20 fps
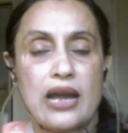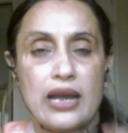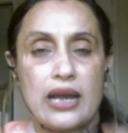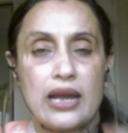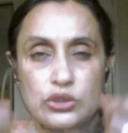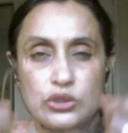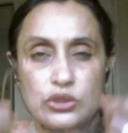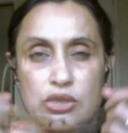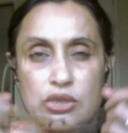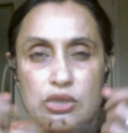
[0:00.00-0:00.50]

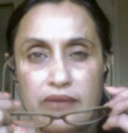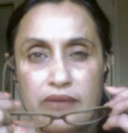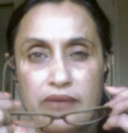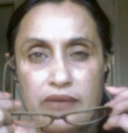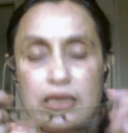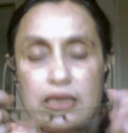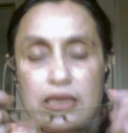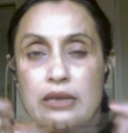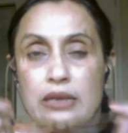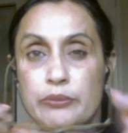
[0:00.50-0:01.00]
actually have
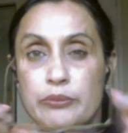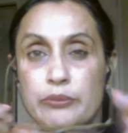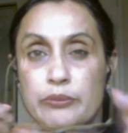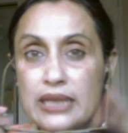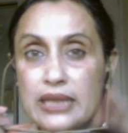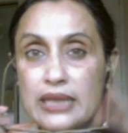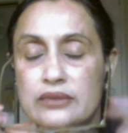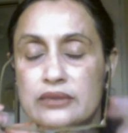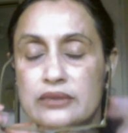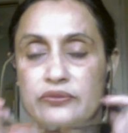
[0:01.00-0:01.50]
it. But
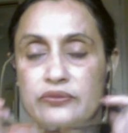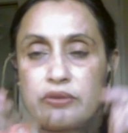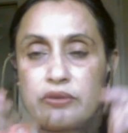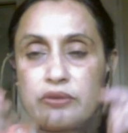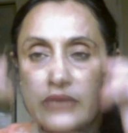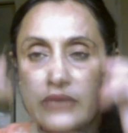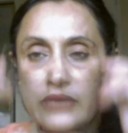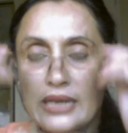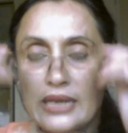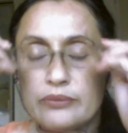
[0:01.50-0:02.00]
I'll
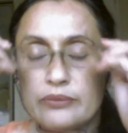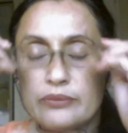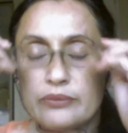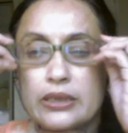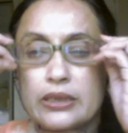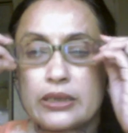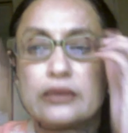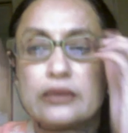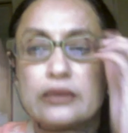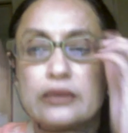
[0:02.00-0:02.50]
confirm that part.